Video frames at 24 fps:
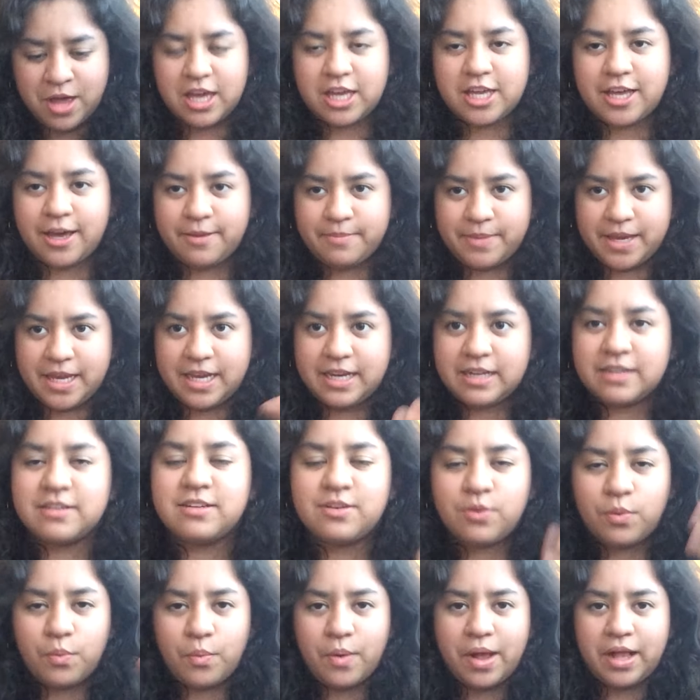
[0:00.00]
Come in,
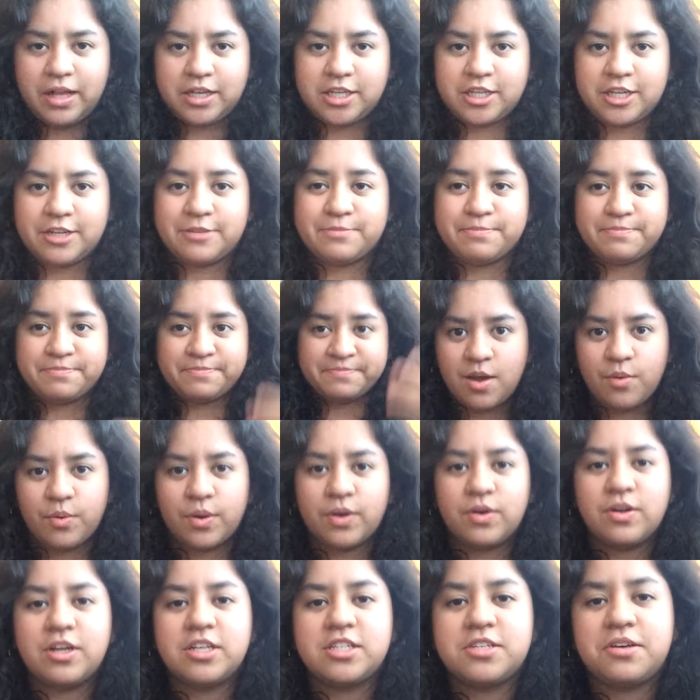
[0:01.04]
welcome. We're
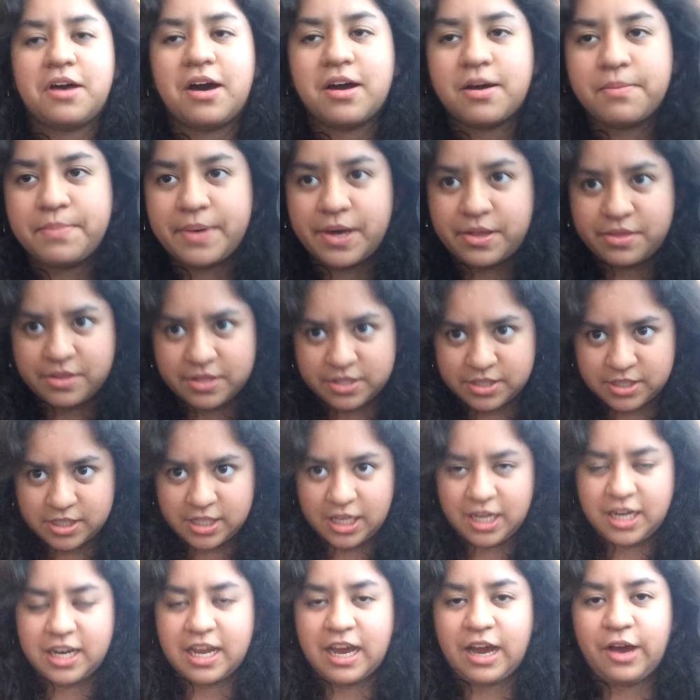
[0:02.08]
going to talk about this
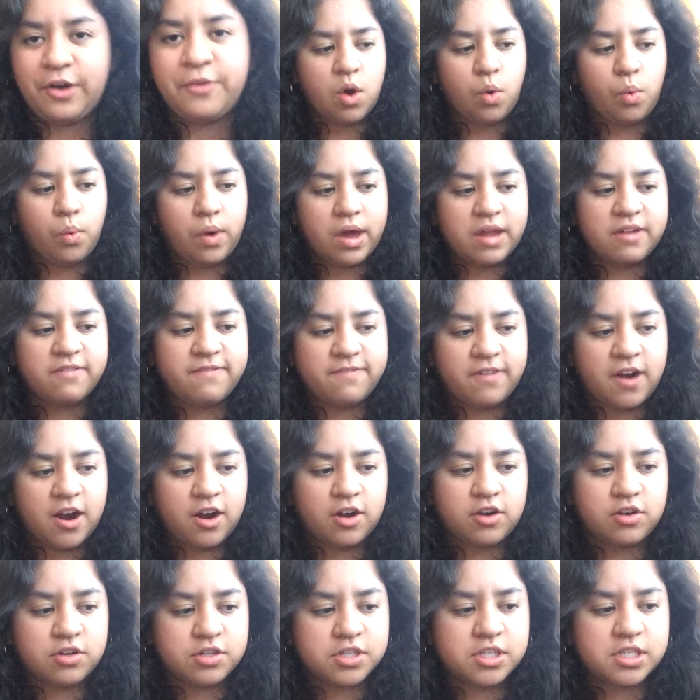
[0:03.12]
scene now. When
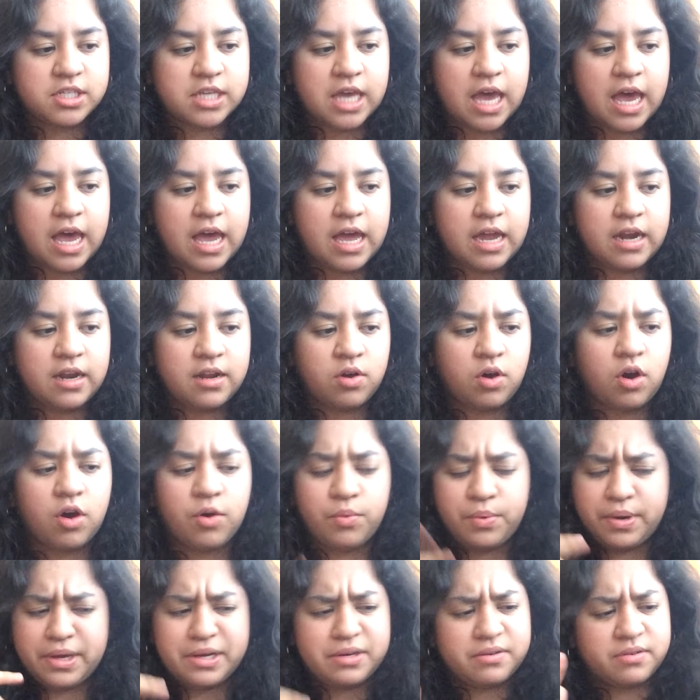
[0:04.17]
Farkle said, or
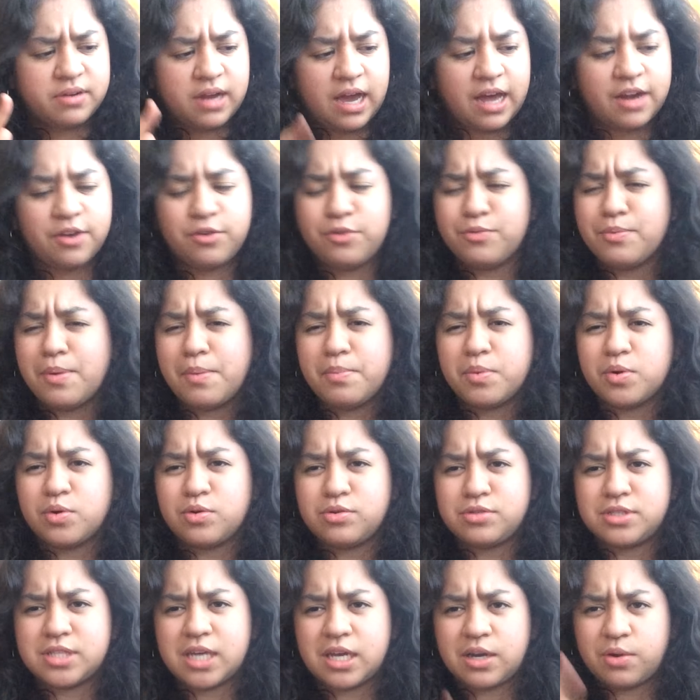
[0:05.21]
when, I don't remember
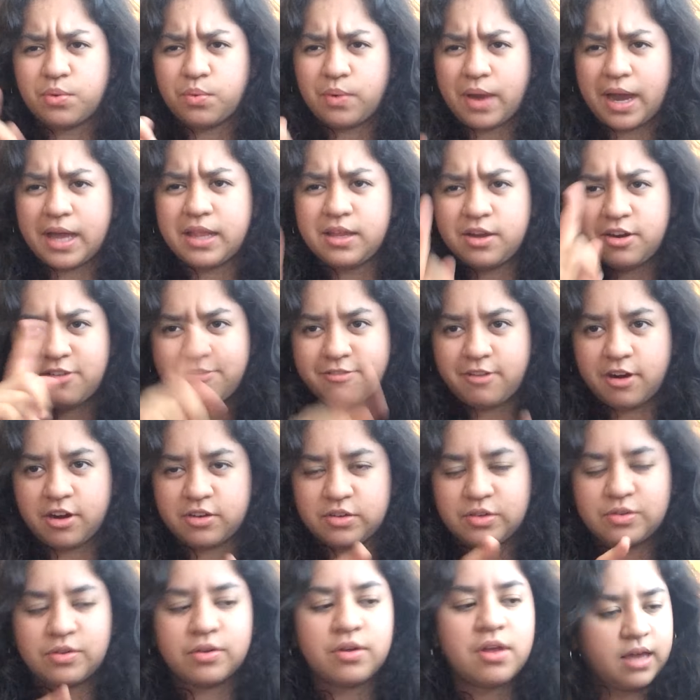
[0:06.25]
who said it, Riley or
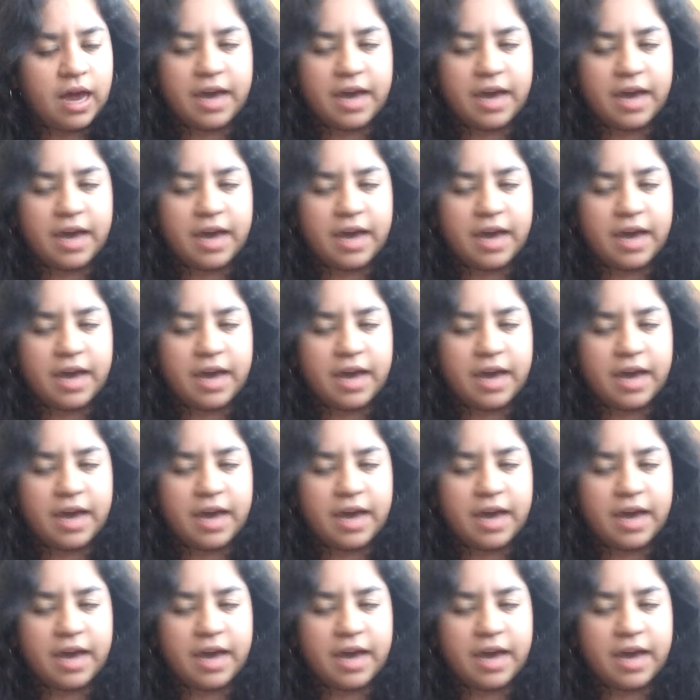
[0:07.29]
Farkle?